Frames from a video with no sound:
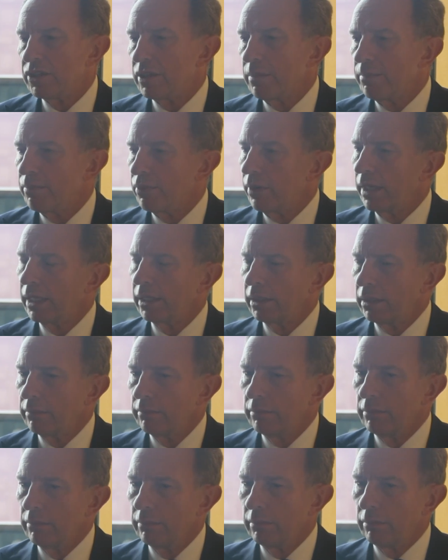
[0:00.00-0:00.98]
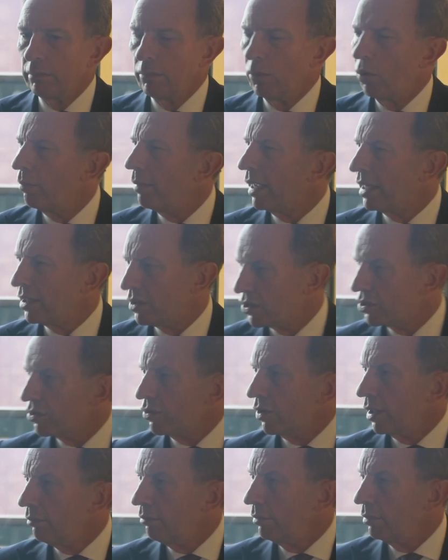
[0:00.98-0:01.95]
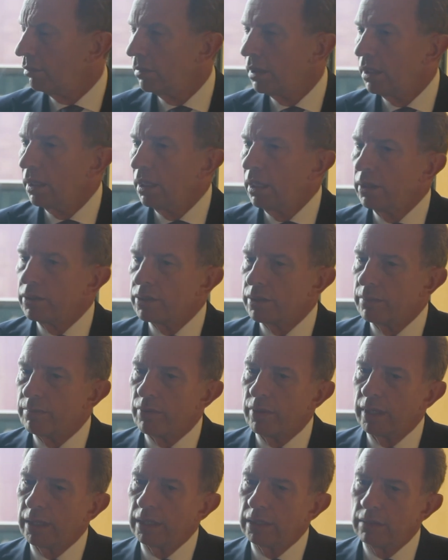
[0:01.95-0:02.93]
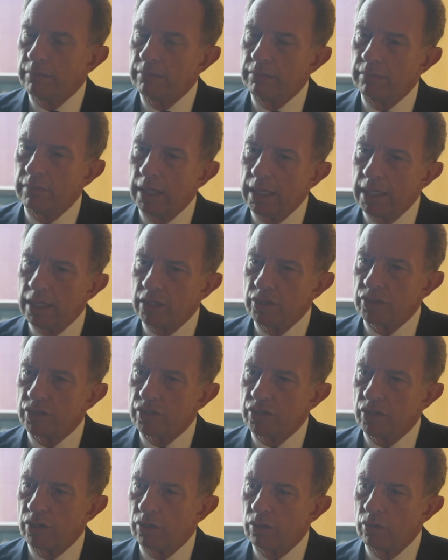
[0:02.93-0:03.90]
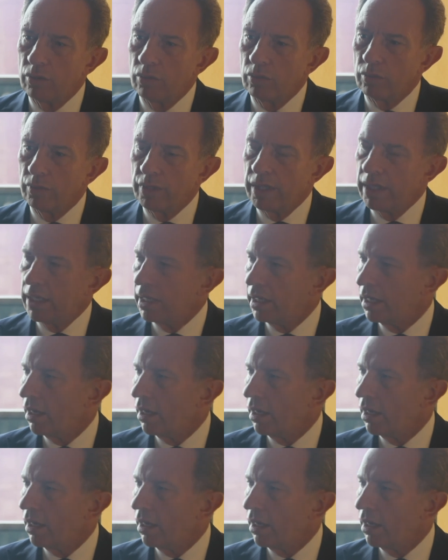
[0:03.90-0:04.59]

to bring them more mainstream, to bring them into the